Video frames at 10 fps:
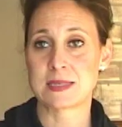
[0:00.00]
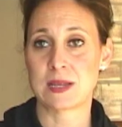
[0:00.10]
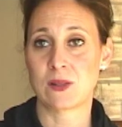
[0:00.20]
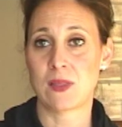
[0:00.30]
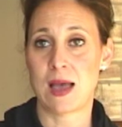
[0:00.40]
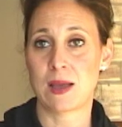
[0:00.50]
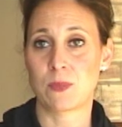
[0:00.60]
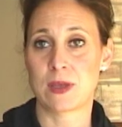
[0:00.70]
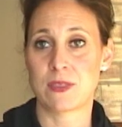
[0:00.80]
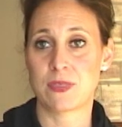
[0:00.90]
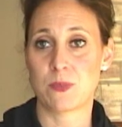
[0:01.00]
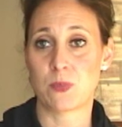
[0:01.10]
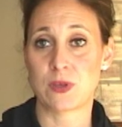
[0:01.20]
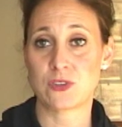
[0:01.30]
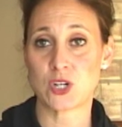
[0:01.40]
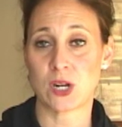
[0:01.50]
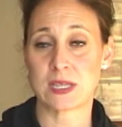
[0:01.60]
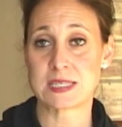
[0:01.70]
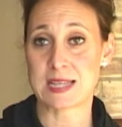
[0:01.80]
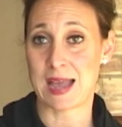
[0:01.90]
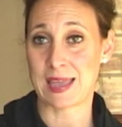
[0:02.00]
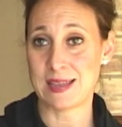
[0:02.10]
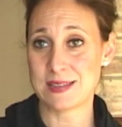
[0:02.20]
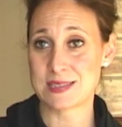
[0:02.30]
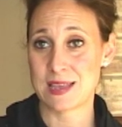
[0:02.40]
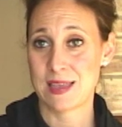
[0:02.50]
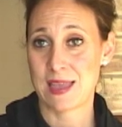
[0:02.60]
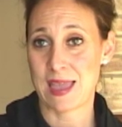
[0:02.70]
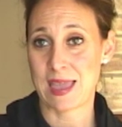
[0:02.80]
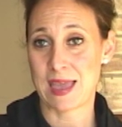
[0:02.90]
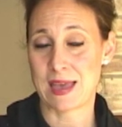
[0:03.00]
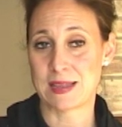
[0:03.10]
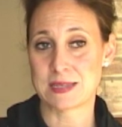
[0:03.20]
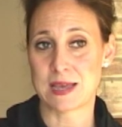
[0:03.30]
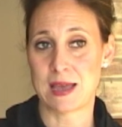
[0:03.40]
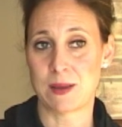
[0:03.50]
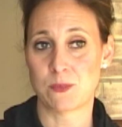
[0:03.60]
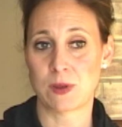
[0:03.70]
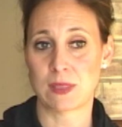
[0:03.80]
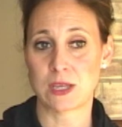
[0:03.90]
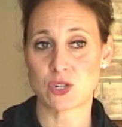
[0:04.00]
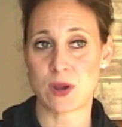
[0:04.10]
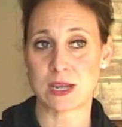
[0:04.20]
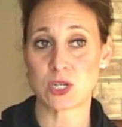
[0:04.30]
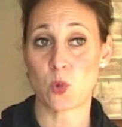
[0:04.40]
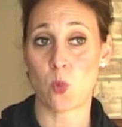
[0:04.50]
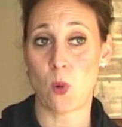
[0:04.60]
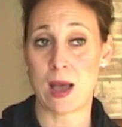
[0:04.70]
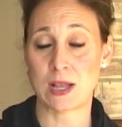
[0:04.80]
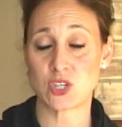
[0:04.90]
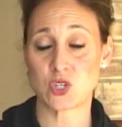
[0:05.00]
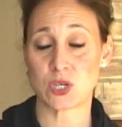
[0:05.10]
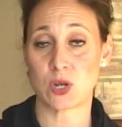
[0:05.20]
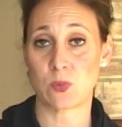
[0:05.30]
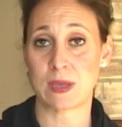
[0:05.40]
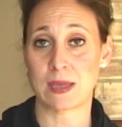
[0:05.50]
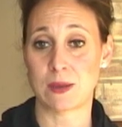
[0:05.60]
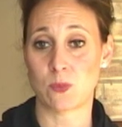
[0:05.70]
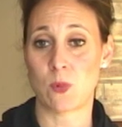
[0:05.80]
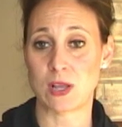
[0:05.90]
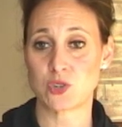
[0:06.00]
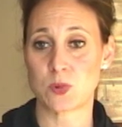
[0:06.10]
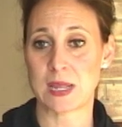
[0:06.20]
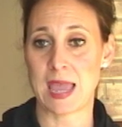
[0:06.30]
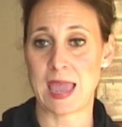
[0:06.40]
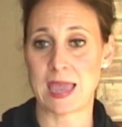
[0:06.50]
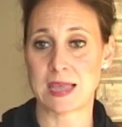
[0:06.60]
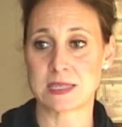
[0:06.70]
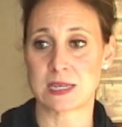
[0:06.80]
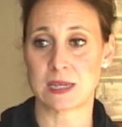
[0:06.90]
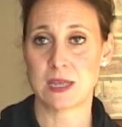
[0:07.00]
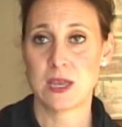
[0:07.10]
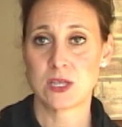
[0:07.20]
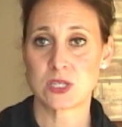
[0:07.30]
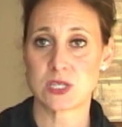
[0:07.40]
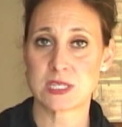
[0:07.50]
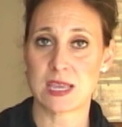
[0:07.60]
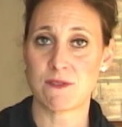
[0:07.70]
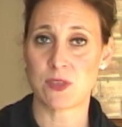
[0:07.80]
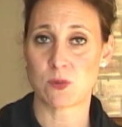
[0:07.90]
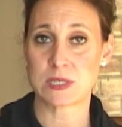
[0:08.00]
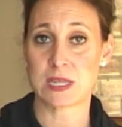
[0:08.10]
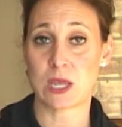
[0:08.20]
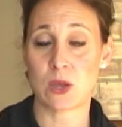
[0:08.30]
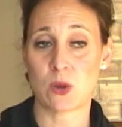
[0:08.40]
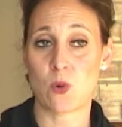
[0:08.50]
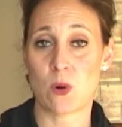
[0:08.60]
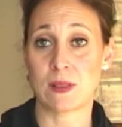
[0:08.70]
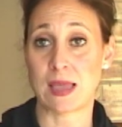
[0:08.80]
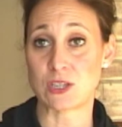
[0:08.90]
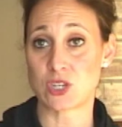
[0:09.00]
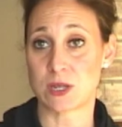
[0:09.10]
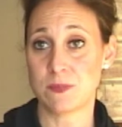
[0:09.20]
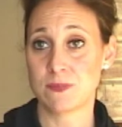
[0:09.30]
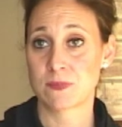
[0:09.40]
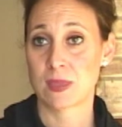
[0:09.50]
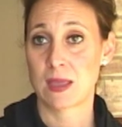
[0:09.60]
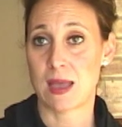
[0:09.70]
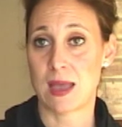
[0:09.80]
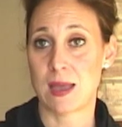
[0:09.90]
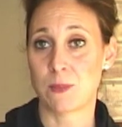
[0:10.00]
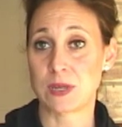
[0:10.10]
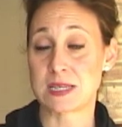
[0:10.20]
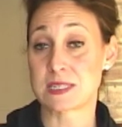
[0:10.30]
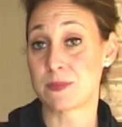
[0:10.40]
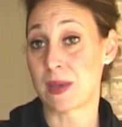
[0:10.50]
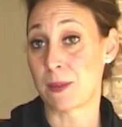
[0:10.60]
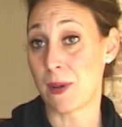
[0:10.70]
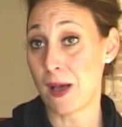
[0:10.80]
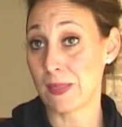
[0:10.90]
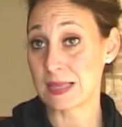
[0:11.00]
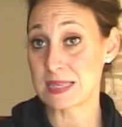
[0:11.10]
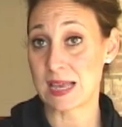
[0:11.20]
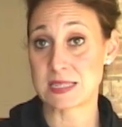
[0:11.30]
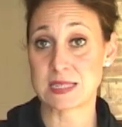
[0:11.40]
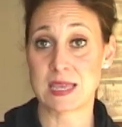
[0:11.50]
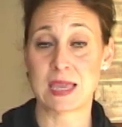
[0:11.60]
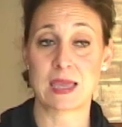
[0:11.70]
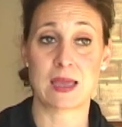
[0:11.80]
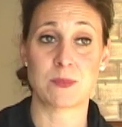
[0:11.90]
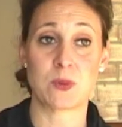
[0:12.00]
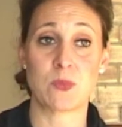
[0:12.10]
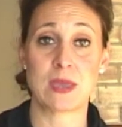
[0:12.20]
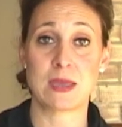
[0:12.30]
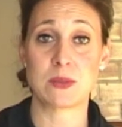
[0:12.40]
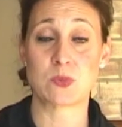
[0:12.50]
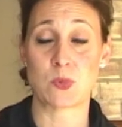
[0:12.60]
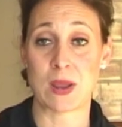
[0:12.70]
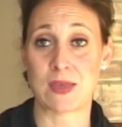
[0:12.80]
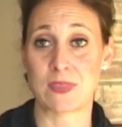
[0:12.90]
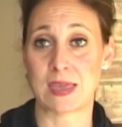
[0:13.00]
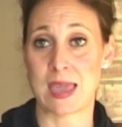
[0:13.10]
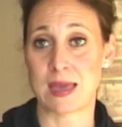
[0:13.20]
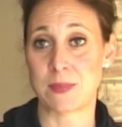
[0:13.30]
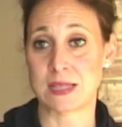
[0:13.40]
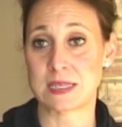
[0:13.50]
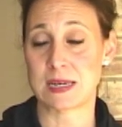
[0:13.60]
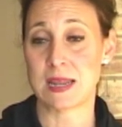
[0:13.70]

did a lot with Charlie's diet and really trying to watch, we watched what he ate and to see if there was any correlation. We did some metabolic testing. We ran the gamut. And